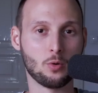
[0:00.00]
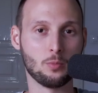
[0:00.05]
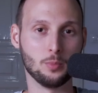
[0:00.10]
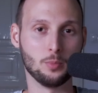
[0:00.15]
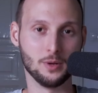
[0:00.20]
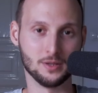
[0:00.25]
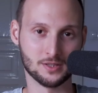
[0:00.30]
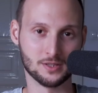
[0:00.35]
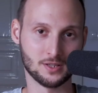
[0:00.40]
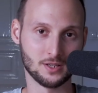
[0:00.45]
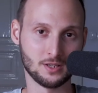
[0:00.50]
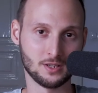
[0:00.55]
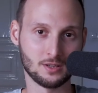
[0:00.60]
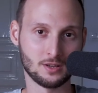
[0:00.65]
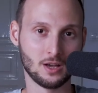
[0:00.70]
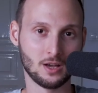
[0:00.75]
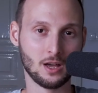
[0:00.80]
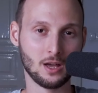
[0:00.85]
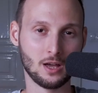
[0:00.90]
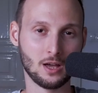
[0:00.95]
go
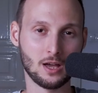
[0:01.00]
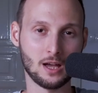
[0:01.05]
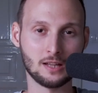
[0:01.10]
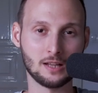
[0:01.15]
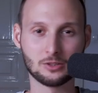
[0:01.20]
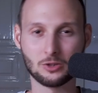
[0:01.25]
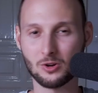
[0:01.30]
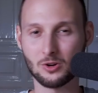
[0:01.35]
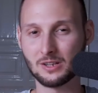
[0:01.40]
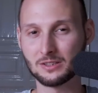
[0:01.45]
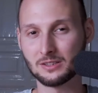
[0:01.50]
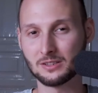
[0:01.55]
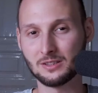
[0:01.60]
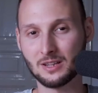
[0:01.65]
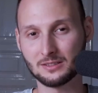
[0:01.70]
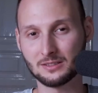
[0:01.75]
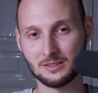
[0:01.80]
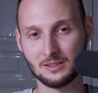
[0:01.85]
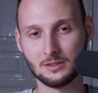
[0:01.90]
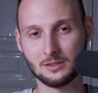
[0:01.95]
missing and currently
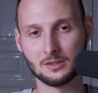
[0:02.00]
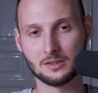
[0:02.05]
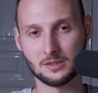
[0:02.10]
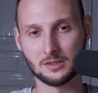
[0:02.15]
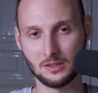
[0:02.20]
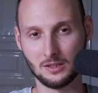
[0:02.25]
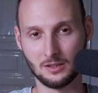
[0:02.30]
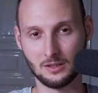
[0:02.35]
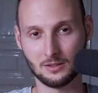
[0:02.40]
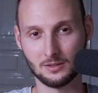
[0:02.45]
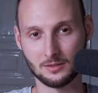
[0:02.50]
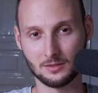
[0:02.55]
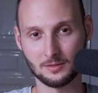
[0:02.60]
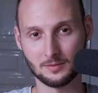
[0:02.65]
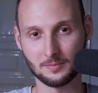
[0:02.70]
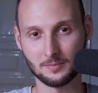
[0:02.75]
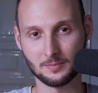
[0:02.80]
not in the scene.